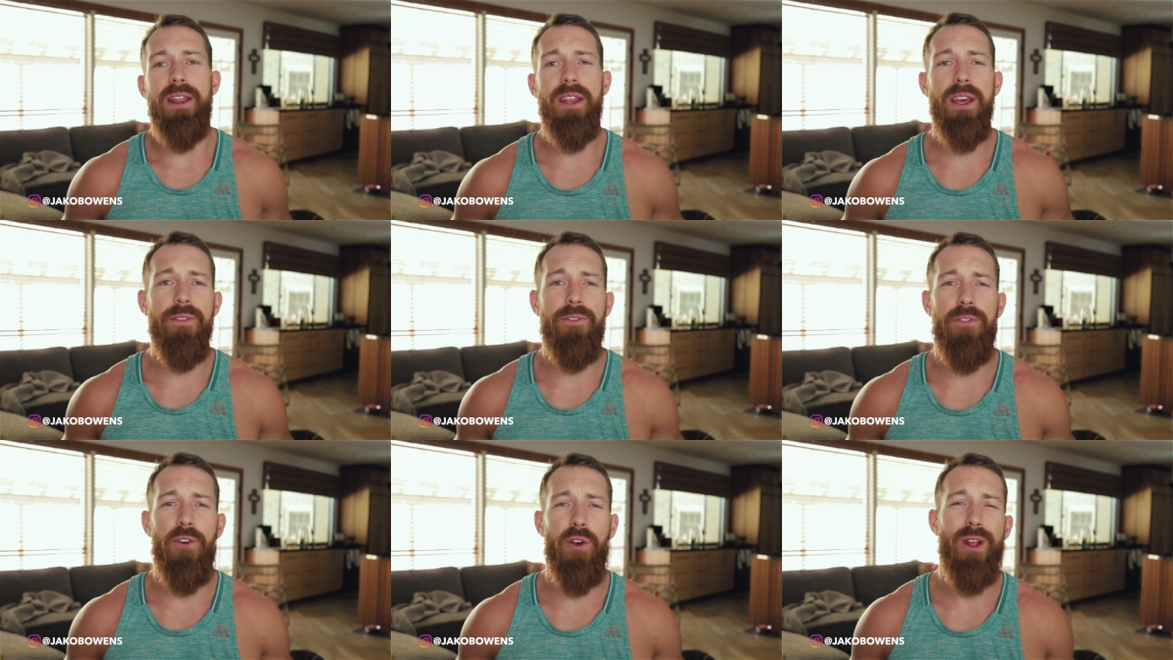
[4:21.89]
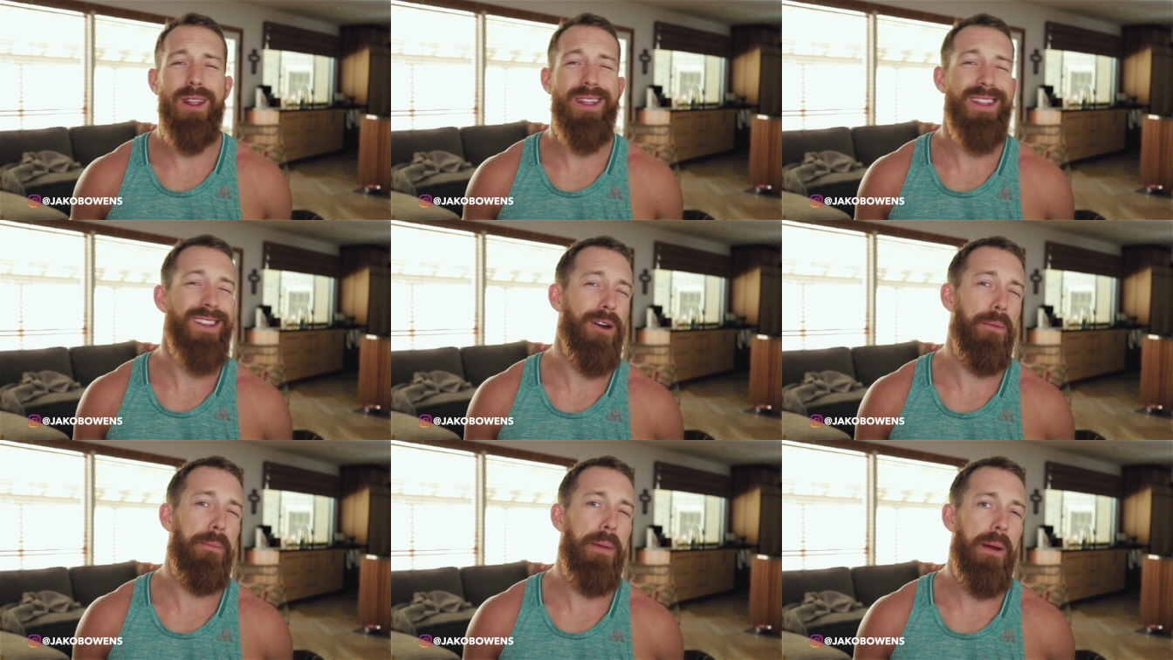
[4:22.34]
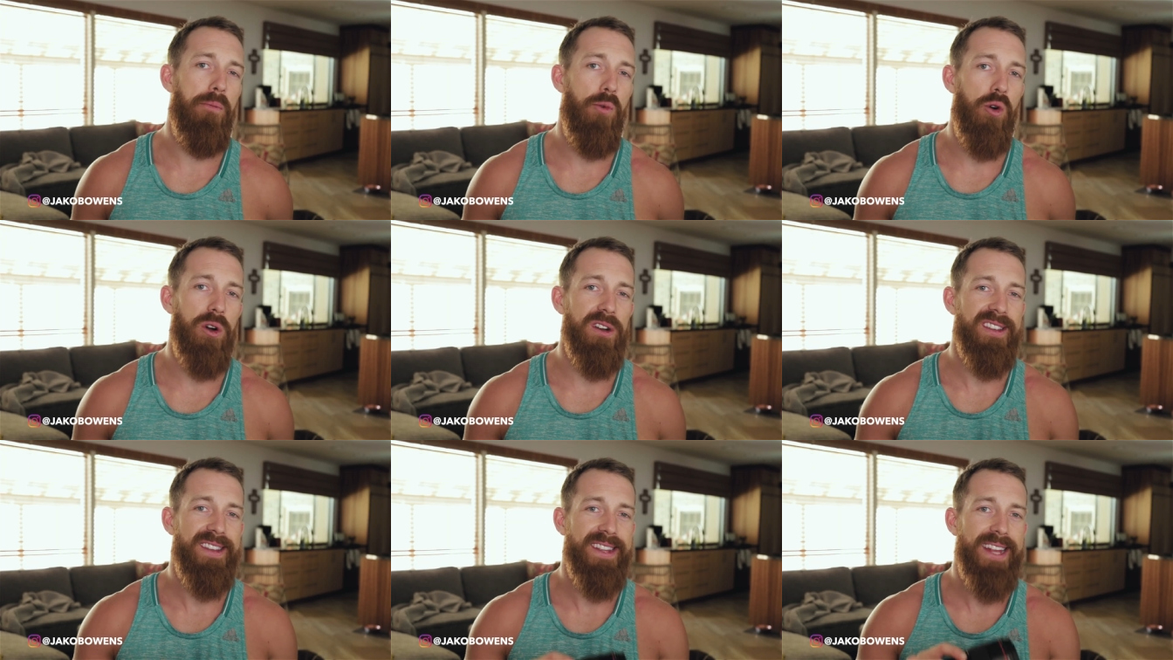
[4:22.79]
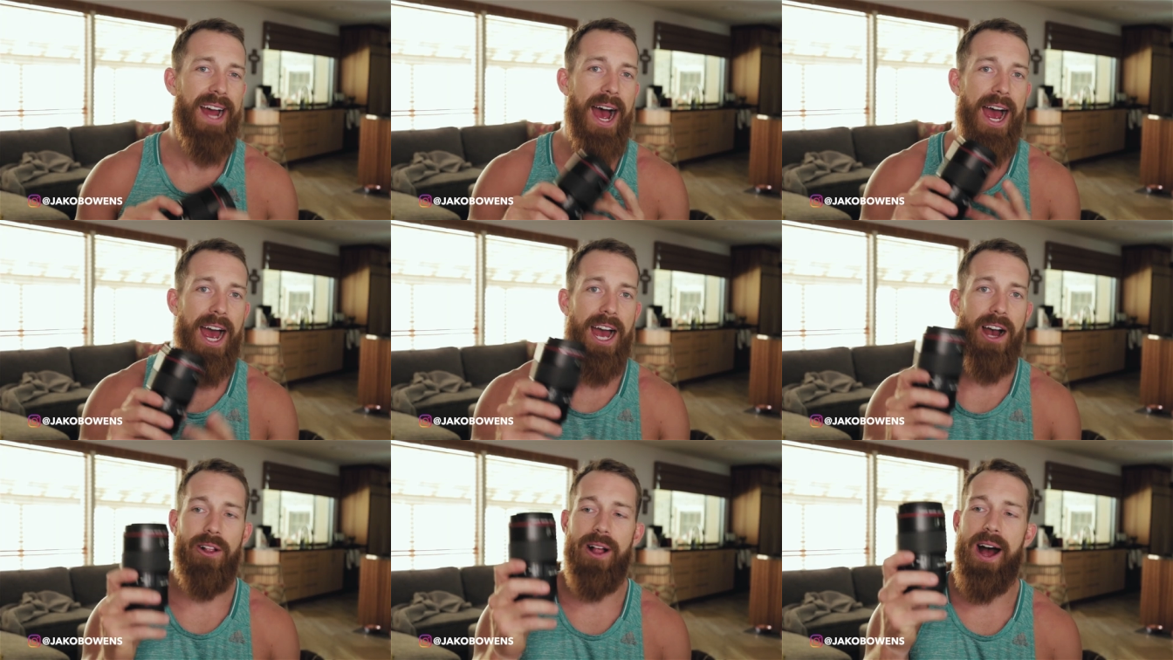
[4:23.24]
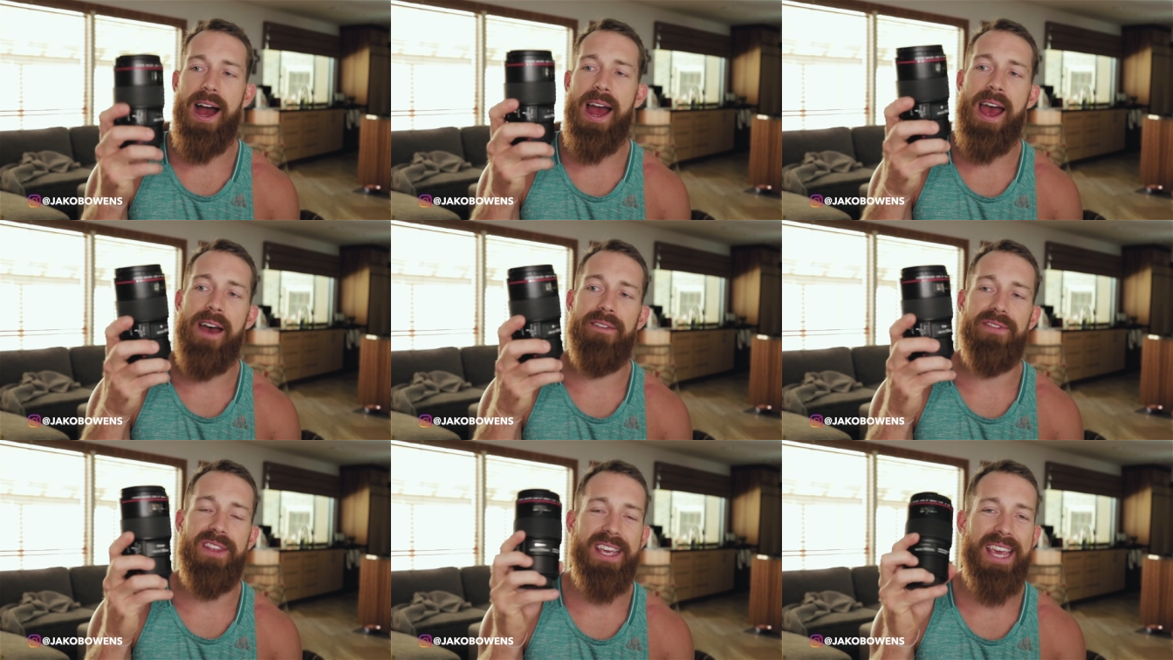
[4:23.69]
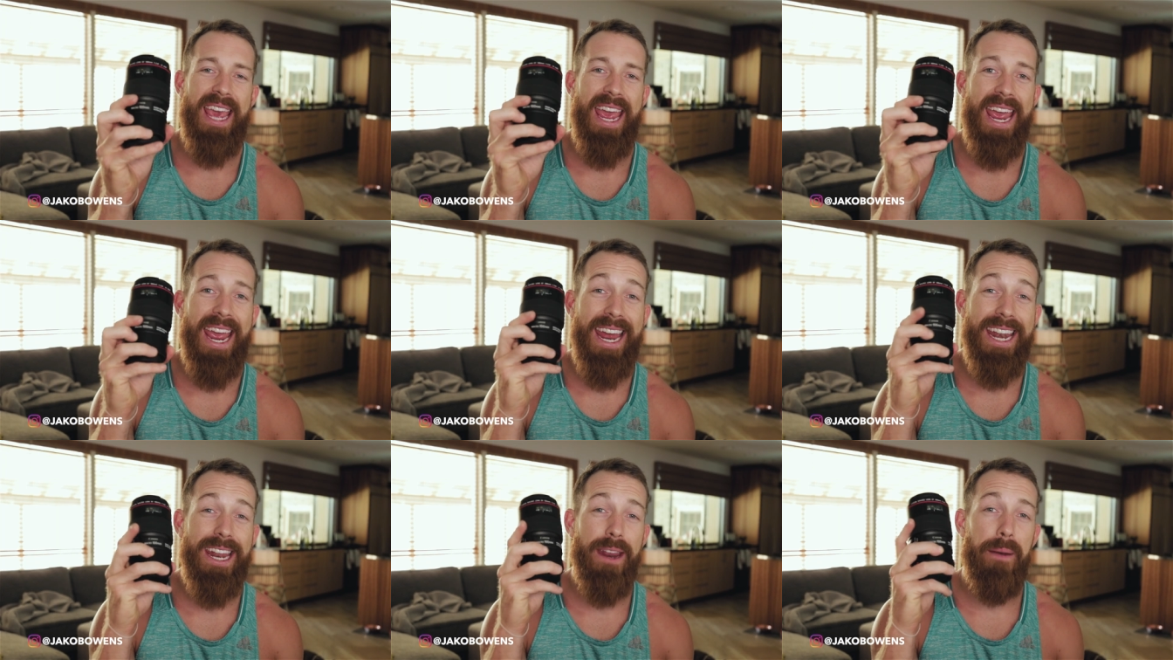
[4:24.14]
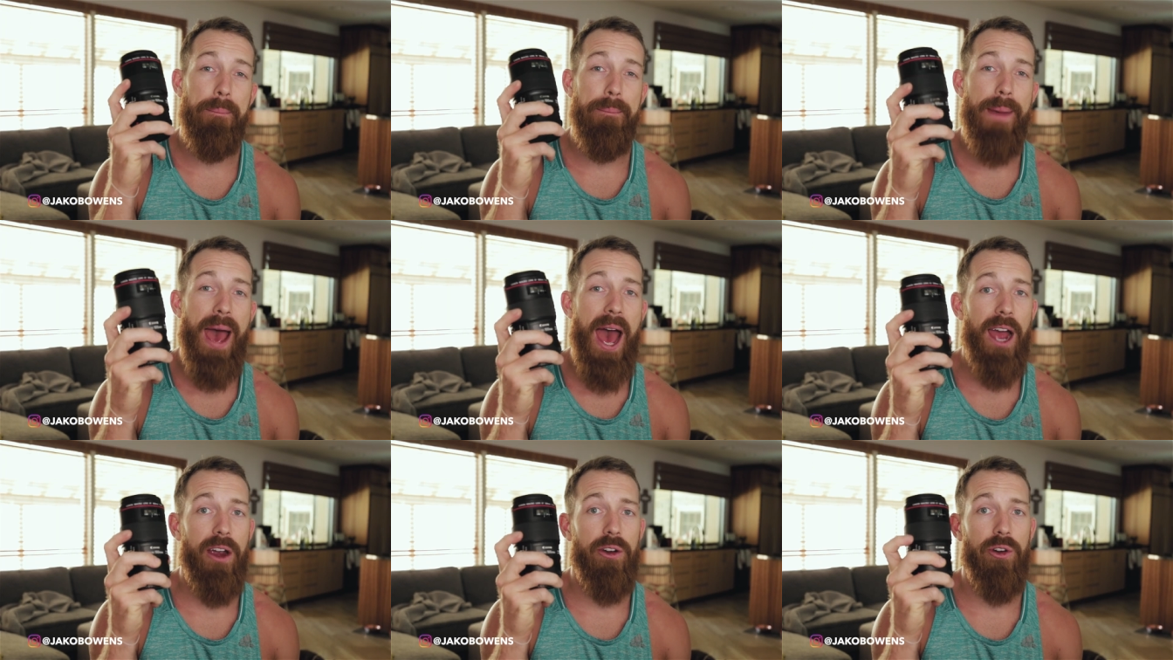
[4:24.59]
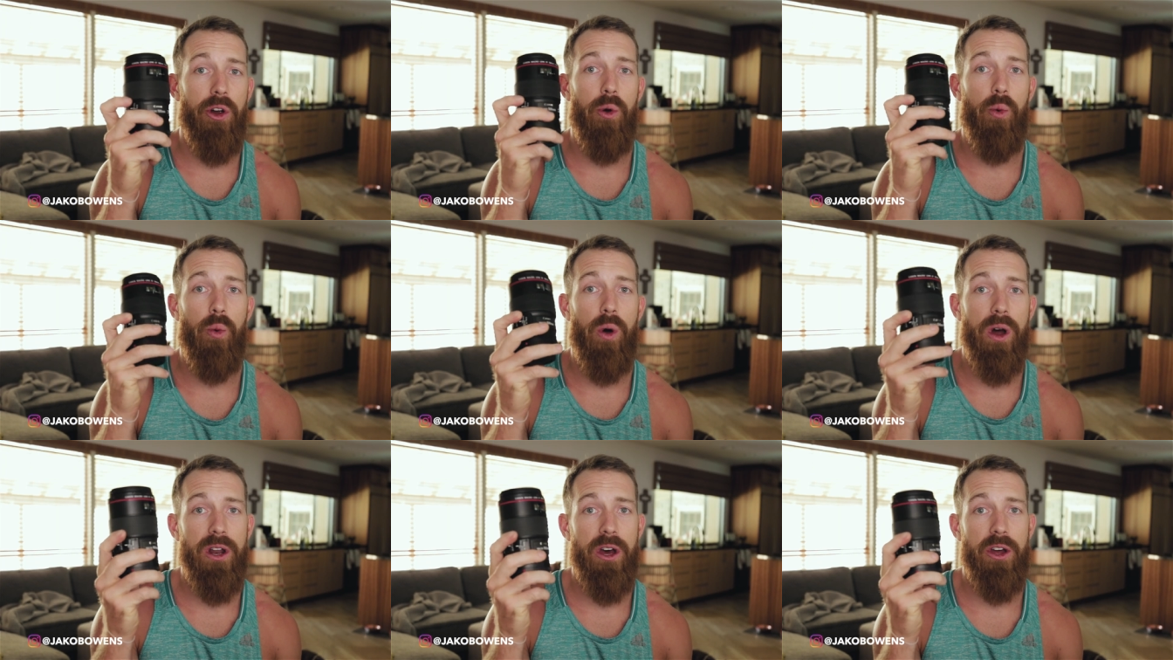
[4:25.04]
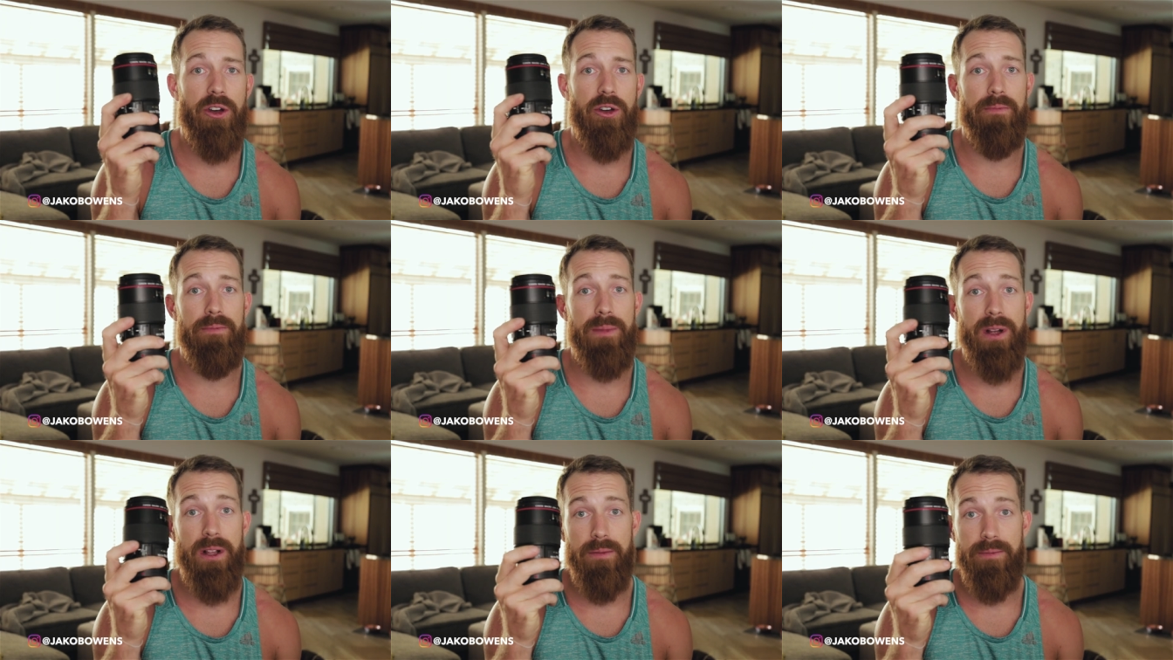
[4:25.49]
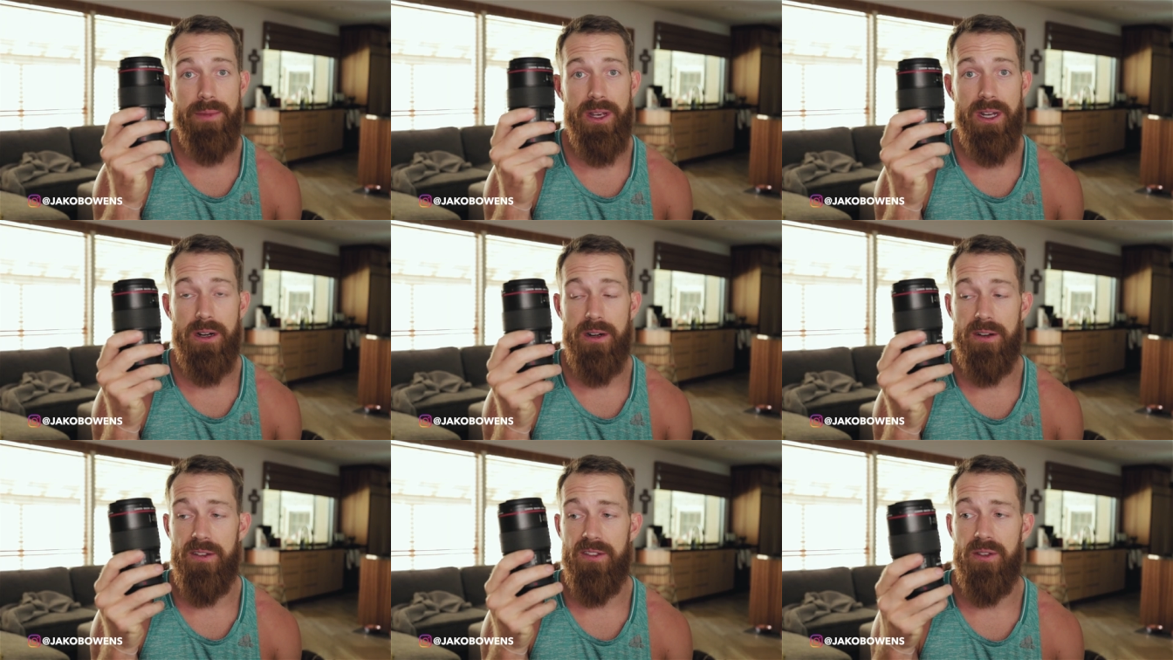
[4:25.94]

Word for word: And then for a little bit more style, I have the Canon Macro 100 millimeter.